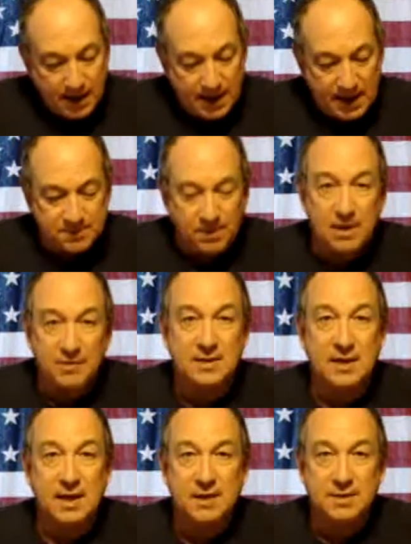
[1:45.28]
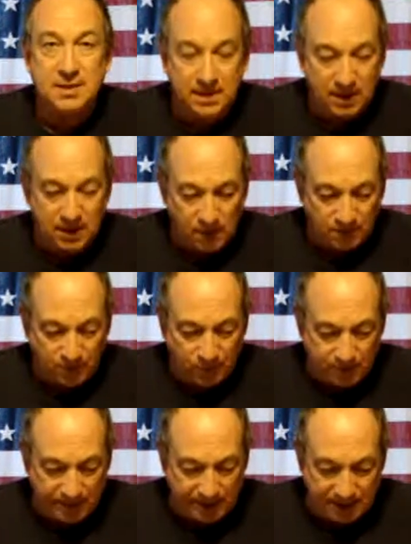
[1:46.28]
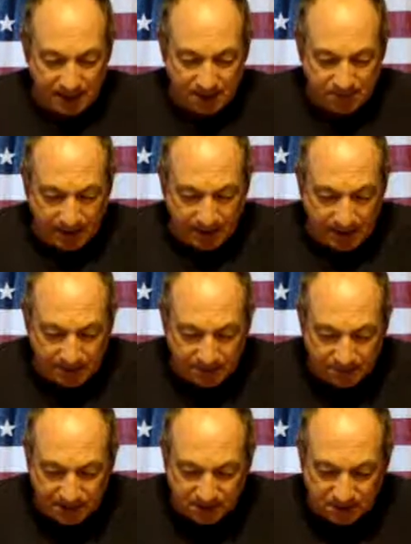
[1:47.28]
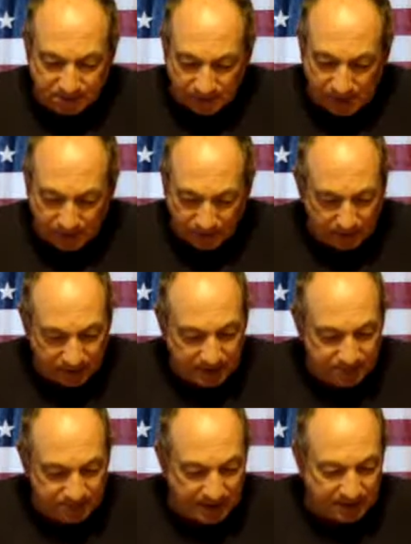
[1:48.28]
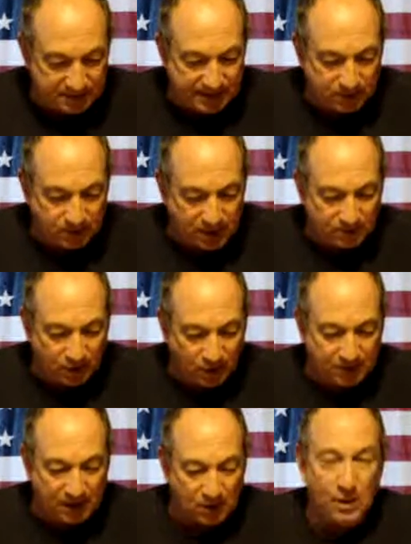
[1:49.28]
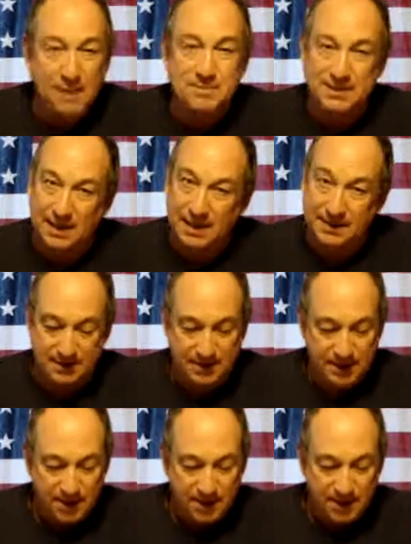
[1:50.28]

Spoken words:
As part of its anti-Ikhwanophobia campaign, the Muslim Brotherhood unveiled an Ikhwanophobia website